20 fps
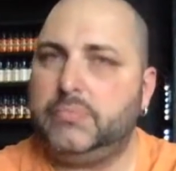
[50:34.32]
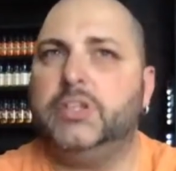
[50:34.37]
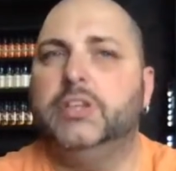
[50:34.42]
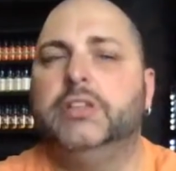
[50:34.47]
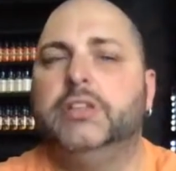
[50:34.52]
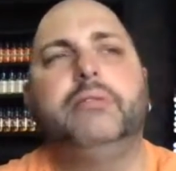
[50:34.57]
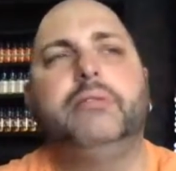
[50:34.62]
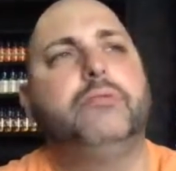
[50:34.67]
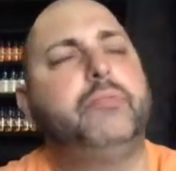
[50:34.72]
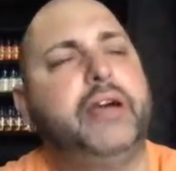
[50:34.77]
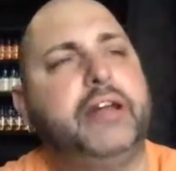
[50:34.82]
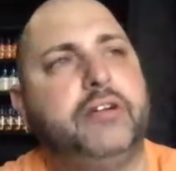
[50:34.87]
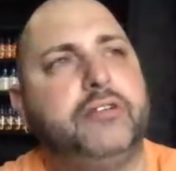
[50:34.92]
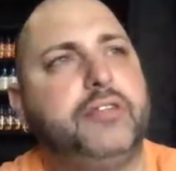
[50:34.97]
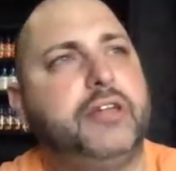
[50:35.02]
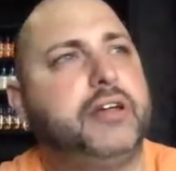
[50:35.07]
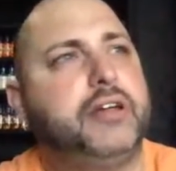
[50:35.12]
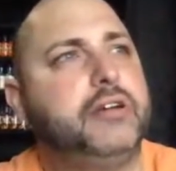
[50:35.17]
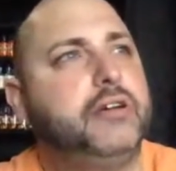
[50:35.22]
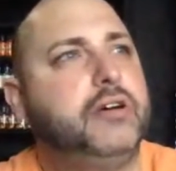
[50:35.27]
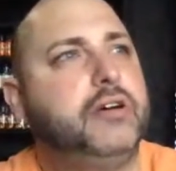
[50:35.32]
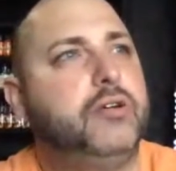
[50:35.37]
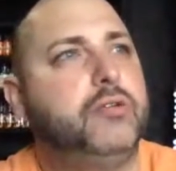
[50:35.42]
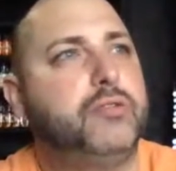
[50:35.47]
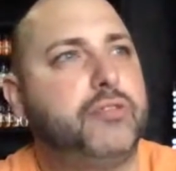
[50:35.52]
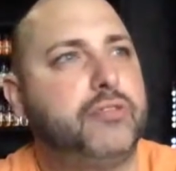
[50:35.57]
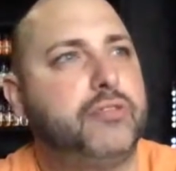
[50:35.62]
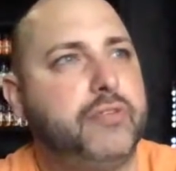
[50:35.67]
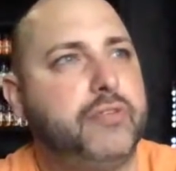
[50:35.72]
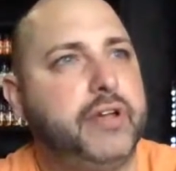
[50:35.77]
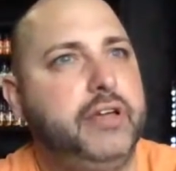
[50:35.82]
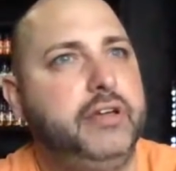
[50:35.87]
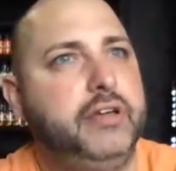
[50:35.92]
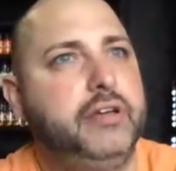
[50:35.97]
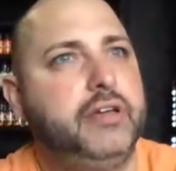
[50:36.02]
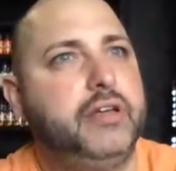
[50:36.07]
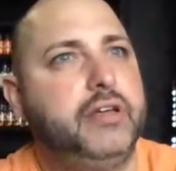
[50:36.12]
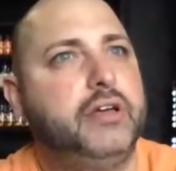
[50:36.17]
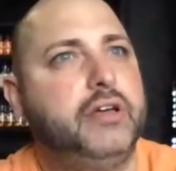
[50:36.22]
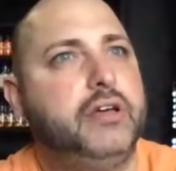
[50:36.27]
Mm, wait, hold on. 03,
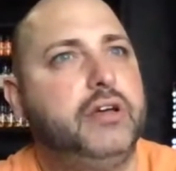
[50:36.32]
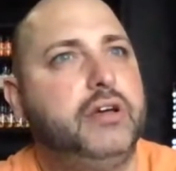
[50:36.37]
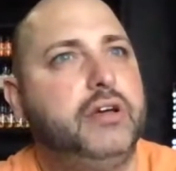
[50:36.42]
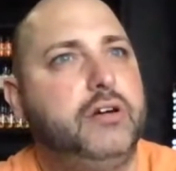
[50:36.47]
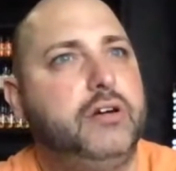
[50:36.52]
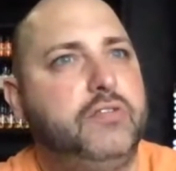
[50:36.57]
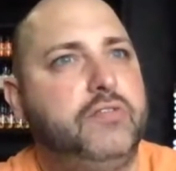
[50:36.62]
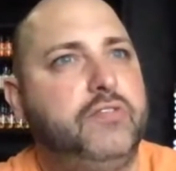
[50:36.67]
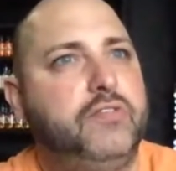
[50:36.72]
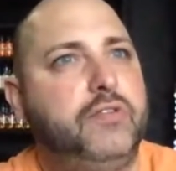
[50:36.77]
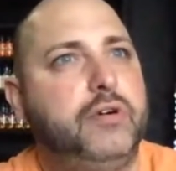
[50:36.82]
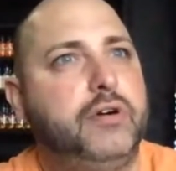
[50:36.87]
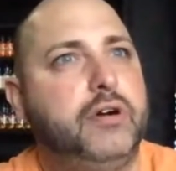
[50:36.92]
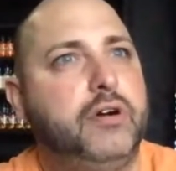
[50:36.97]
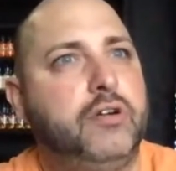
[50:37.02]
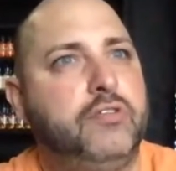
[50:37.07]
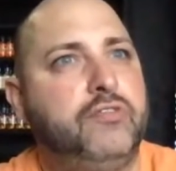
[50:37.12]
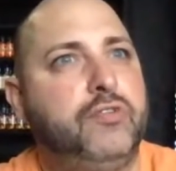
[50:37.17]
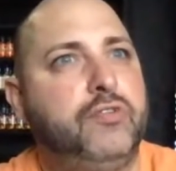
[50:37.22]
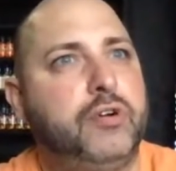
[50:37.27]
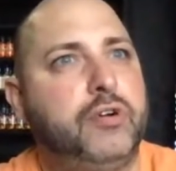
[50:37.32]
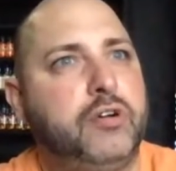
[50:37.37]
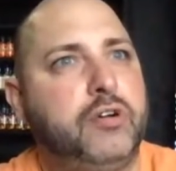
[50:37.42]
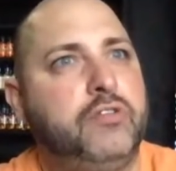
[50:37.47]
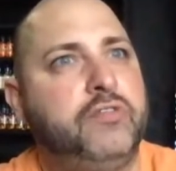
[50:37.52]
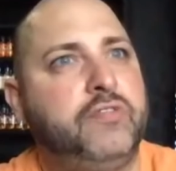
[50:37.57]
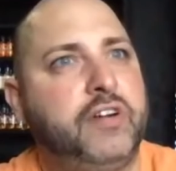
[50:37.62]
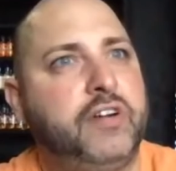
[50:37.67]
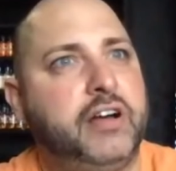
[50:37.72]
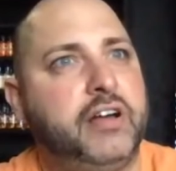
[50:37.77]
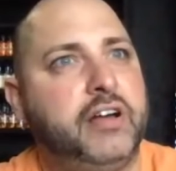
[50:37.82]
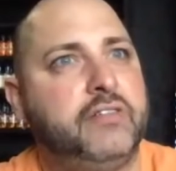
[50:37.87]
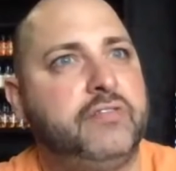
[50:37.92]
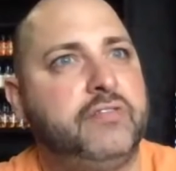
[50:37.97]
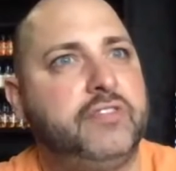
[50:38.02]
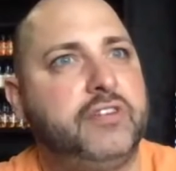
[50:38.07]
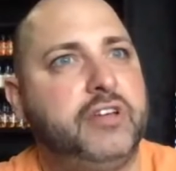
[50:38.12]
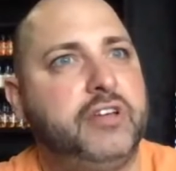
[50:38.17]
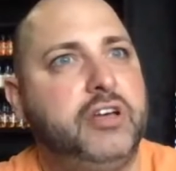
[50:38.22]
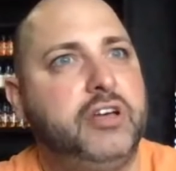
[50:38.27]
04, 04
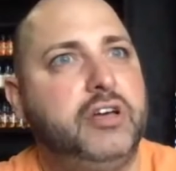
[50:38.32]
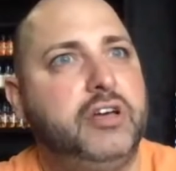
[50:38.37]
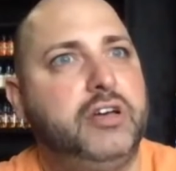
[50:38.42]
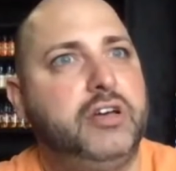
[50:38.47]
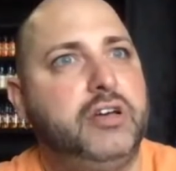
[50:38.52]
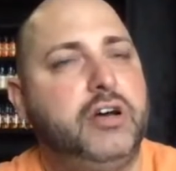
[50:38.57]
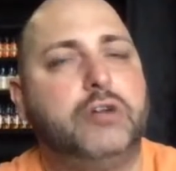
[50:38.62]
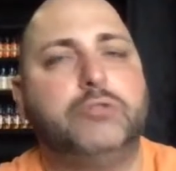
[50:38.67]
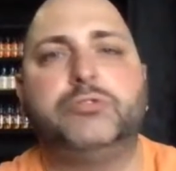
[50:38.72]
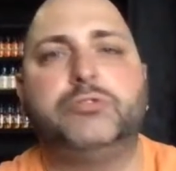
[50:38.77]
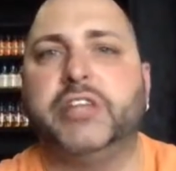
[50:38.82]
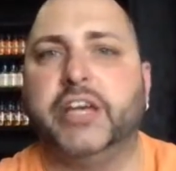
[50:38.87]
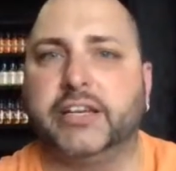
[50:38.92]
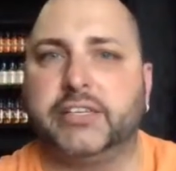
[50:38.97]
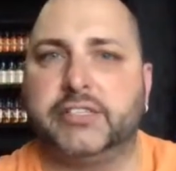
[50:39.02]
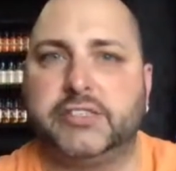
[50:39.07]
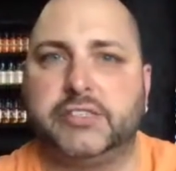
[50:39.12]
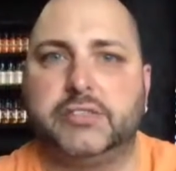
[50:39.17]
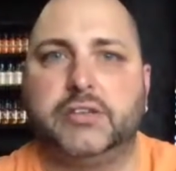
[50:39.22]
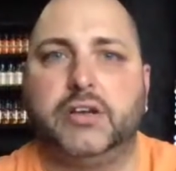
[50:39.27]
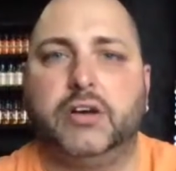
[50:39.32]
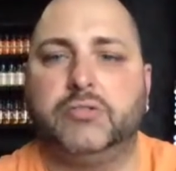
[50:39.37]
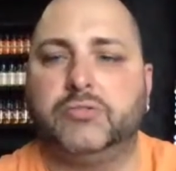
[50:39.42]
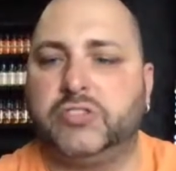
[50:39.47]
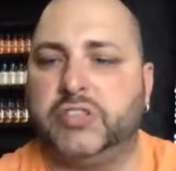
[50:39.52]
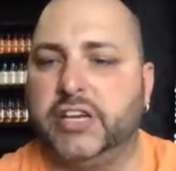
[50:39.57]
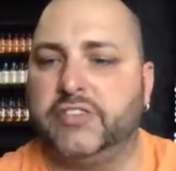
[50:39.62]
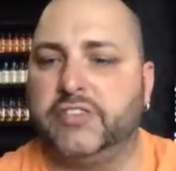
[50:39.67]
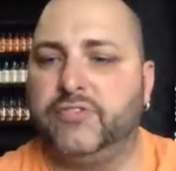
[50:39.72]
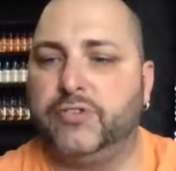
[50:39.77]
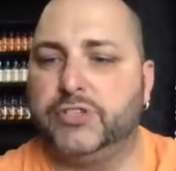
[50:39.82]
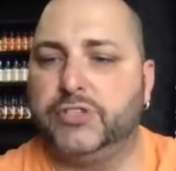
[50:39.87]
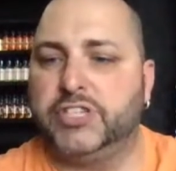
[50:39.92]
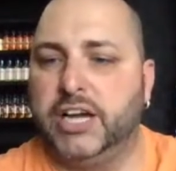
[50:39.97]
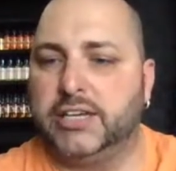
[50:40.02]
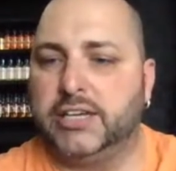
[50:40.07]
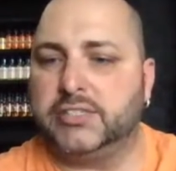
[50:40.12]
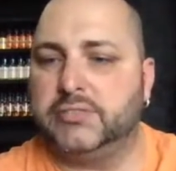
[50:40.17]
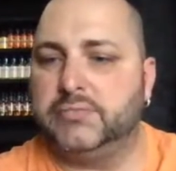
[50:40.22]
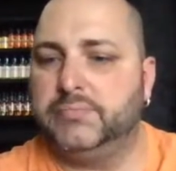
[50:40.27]
05, 06, 06, Fort
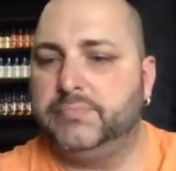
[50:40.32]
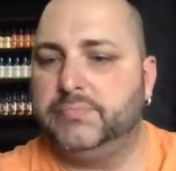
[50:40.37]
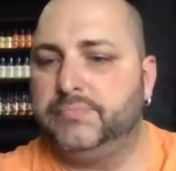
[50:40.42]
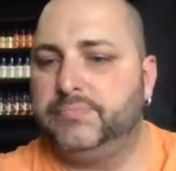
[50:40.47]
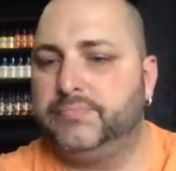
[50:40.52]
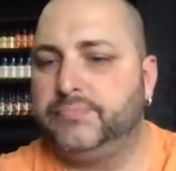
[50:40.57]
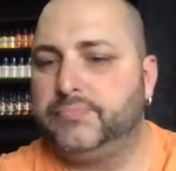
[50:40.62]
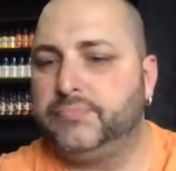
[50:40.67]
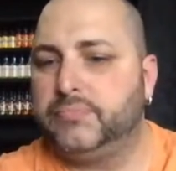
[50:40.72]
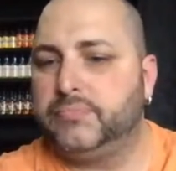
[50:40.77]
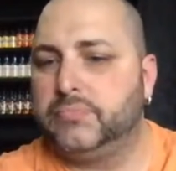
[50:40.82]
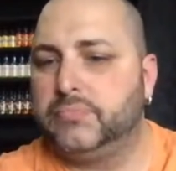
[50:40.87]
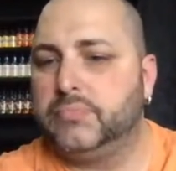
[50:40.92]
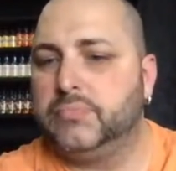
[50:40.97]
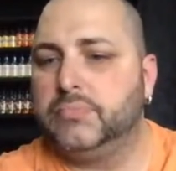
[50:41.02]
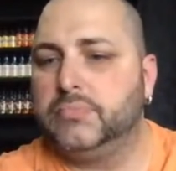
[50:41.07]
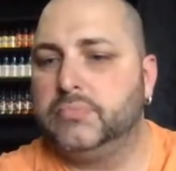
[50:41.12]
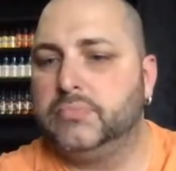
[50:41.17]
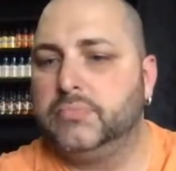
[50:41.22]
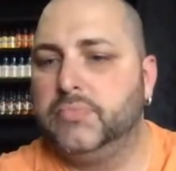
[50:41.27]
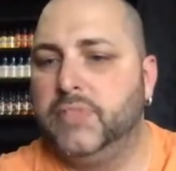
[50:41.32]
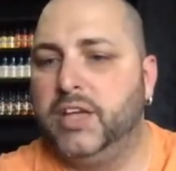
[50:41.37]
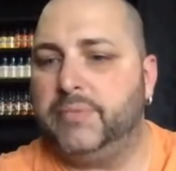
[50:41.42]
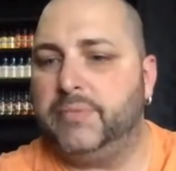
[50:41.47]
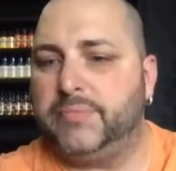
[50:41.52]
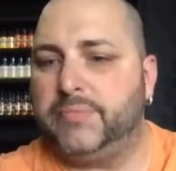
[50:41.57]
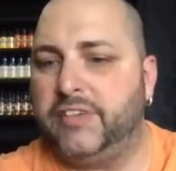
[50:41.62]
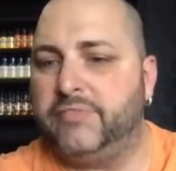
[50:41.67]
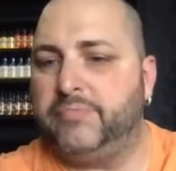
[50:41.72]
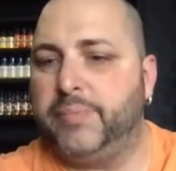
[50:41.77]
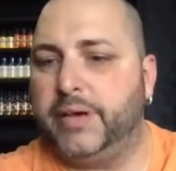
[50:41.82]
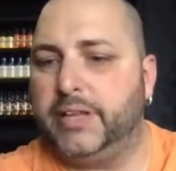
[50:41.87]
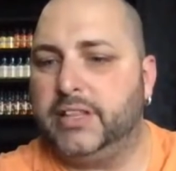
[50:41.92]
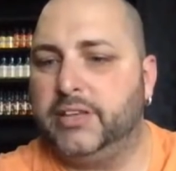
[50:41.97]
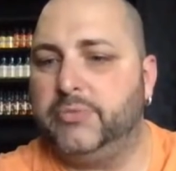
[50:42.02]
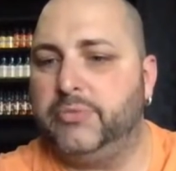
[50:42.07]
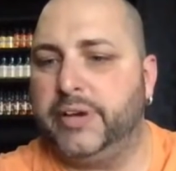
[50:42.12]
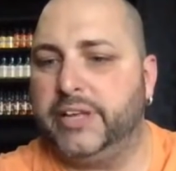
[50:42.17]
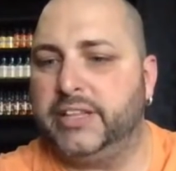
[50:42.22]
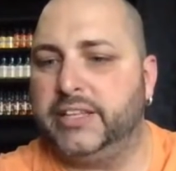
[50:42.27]
Jackson. You have to have
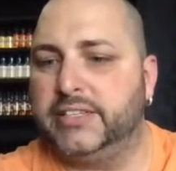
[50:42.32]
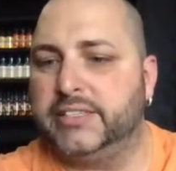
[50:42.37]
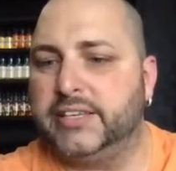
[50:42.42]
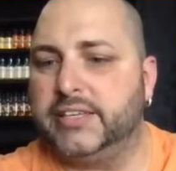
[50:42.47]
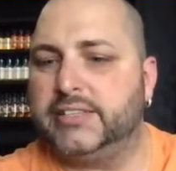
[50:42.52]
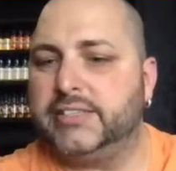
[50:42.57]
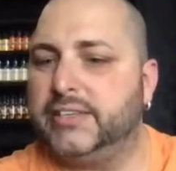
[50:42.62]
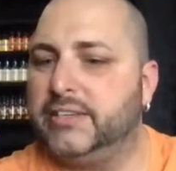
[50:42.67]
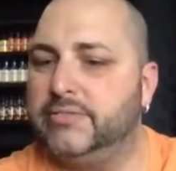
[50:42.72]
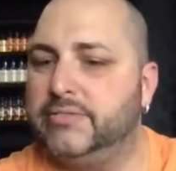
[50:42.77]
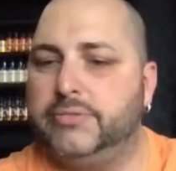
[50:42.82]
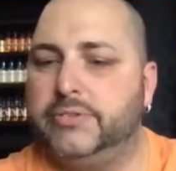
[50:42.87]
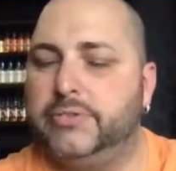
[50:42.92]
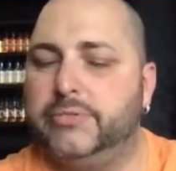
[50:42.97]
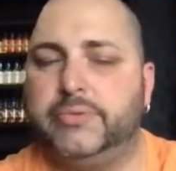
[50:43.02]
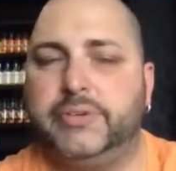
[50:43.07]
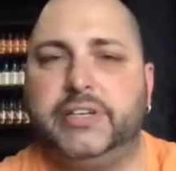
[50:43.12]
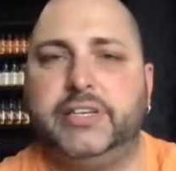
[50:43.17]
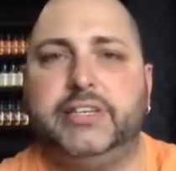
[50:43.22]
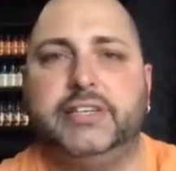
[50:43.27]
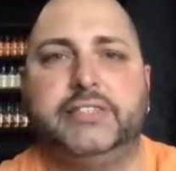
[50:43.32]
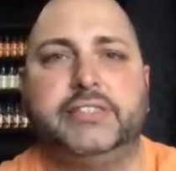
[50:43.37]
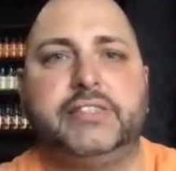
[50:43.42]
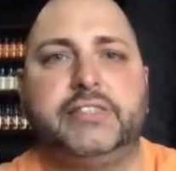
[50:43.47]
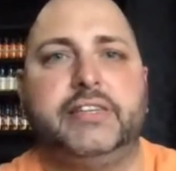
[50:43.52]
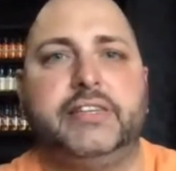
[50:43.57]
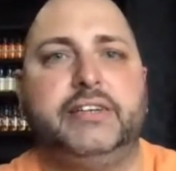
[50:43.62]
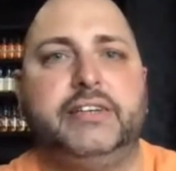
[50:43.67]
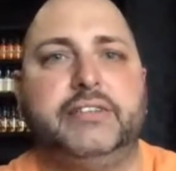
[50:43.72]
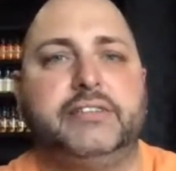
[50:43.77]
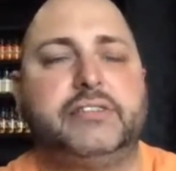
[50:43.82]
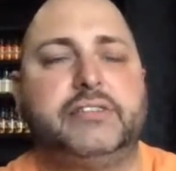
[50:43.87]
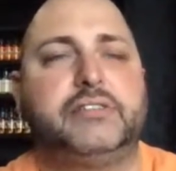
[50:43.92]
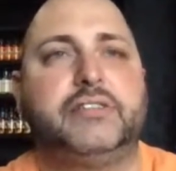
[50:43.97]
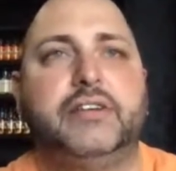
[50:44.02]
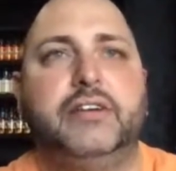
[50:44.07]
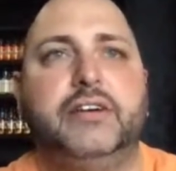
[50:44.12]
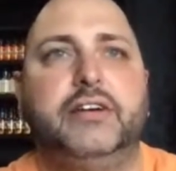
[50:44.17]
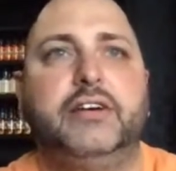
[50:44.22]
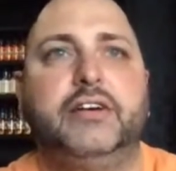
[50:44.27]
Piggly Wiggly's? I was like, oh, what is this?
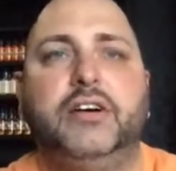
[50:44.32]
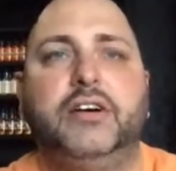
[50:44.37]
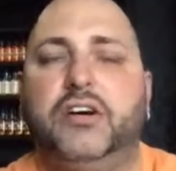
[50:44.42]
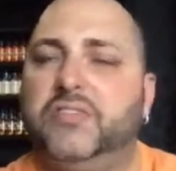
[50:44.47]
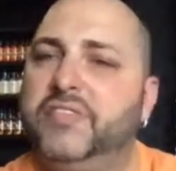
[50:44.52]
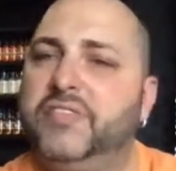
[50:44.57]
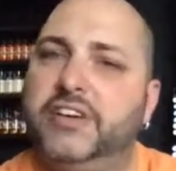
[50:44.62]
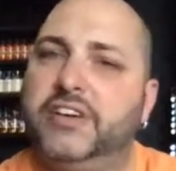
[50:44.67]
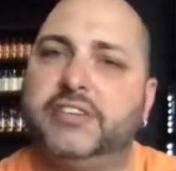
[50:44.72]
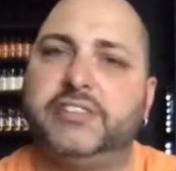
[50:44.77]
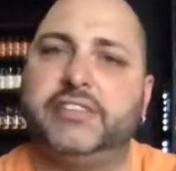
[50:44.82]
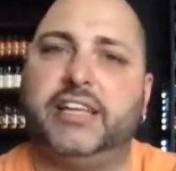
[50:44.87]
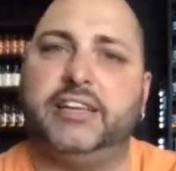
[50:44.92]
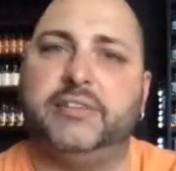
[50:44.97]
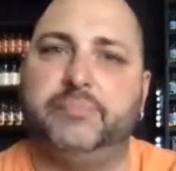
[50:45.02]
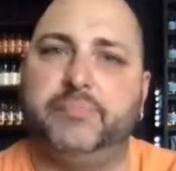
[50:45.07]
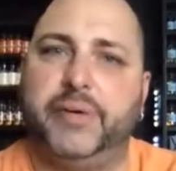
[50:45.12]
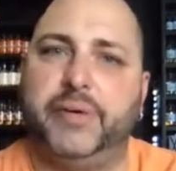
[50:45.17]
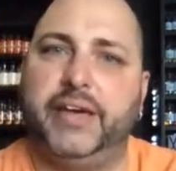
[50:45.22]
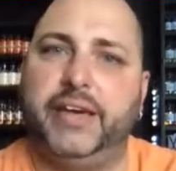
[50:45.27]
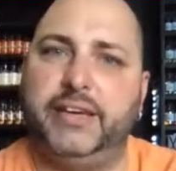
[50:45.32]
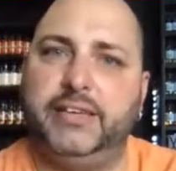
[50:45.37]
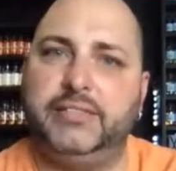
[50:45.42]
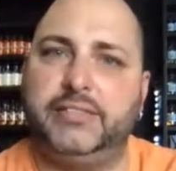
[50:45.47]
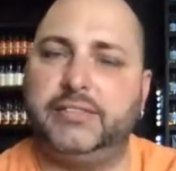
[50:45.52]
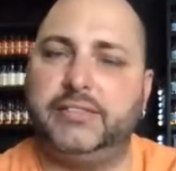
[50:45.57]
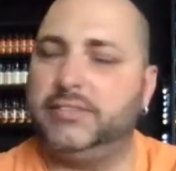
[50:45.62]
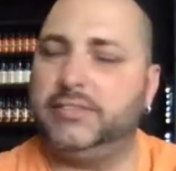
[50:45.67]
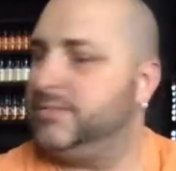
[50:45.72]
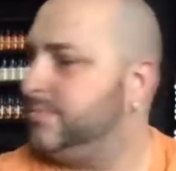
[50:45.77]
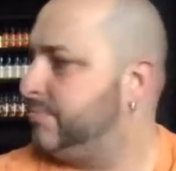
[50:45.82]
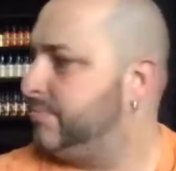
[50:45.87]
Up here selling pigs?